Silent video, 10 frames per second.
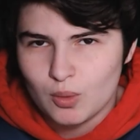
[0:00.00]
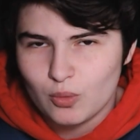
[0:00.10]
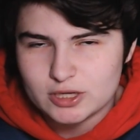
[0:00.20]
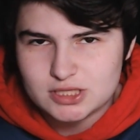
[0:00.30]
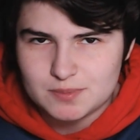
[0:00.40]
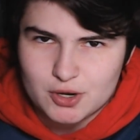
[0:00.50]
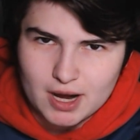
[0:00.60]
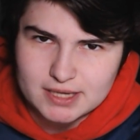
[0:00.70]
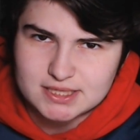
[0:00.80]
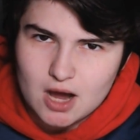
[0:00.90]
What's up, you
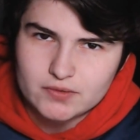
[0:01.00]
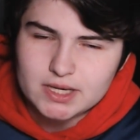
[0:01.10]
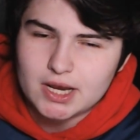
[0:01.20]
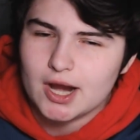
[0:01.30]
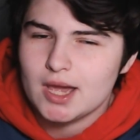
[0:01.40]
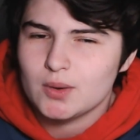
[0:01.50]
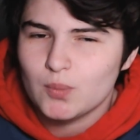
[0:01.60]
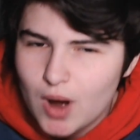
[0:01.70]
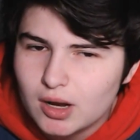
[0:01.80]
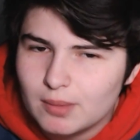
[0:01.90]
guys? Kalvin here, and
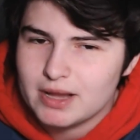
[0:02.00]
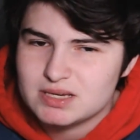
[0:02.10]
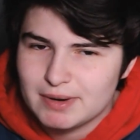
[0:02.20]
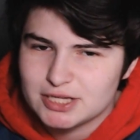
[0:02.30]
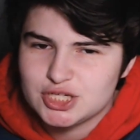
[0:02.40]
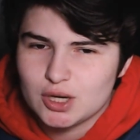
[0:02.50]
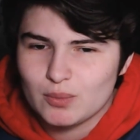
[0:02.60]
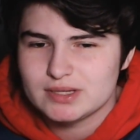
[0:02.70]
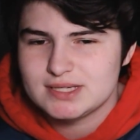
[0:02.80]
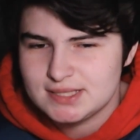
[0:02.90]
welcome back to my channel,
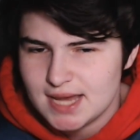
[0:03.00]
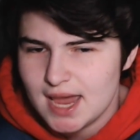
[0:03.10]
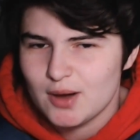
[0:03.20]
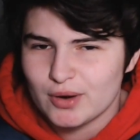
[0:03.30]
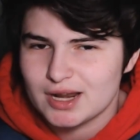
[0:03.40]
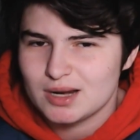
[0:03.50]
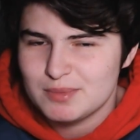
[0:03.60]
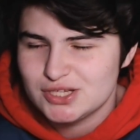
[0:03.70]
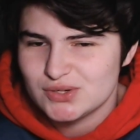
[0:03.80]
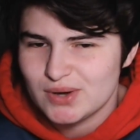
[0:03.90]
where today we're gonna
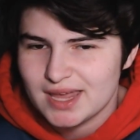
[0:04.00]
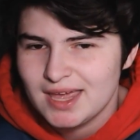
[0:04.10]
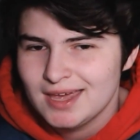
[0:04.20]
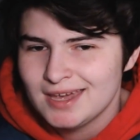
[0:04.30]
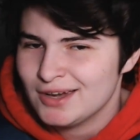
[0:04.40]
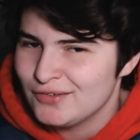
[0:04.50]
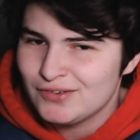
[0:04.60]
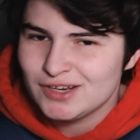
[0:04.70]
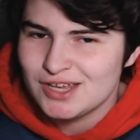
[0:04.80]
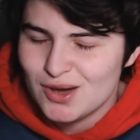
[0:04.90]
be doing a
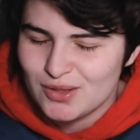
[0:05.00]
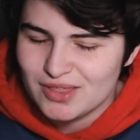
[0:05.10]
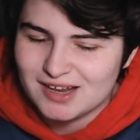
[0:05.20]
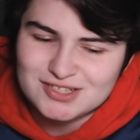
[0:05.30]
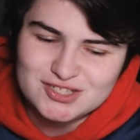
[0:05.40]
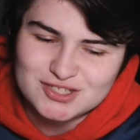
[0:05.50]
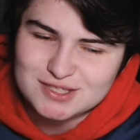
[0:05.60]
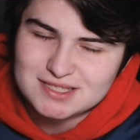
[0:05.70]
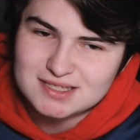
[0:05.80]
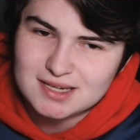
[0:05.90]
video that is
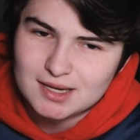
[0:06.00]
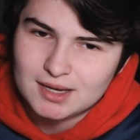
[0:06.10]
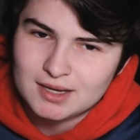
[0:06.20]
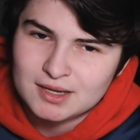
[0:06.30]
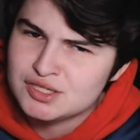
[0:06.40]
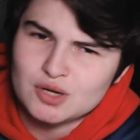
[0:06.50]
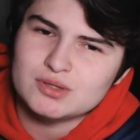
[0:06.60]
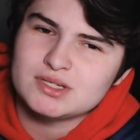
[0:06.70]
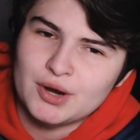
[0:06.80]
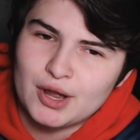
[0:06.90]
just so
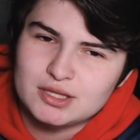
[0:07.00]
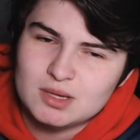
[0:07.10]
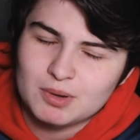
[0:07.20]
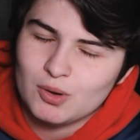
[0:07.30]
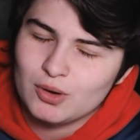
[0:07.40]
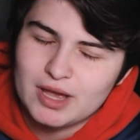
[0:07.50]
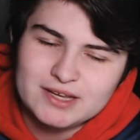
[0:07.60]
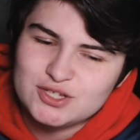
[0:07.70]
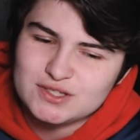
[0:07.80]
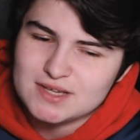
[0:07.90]
stereotypical. It
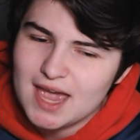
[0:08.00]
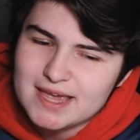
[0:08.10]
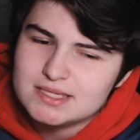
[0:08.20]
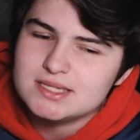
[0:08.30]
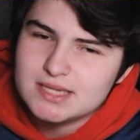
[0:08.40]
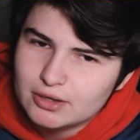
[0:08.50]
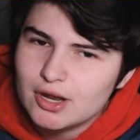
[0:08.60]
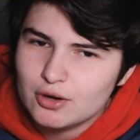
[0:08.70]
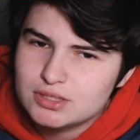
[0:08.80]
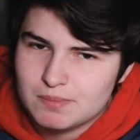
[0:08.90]
is just a
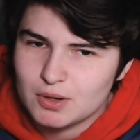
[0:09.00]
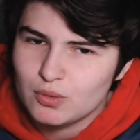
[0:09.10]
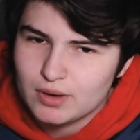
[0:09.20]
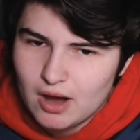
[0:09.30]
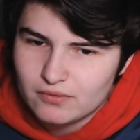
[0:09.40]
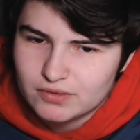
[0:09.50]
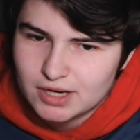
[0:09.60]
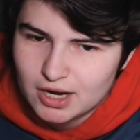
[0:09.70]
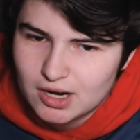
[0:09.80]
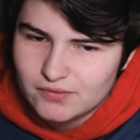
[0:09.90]
stereotypical Kalvin
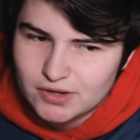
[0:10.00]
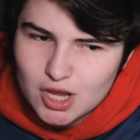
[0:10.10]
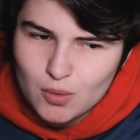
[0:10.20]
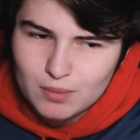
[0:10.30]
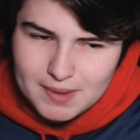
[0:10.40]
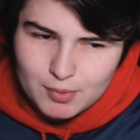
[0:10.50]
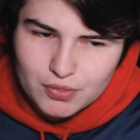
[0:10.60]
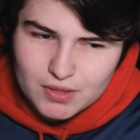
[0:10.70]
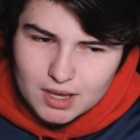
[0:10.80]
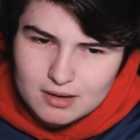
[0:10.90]
Garrah video. When people
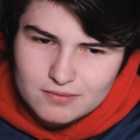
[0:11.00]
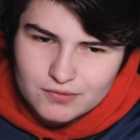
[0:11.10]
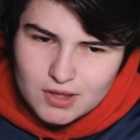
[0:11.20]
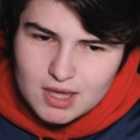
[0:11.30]
think of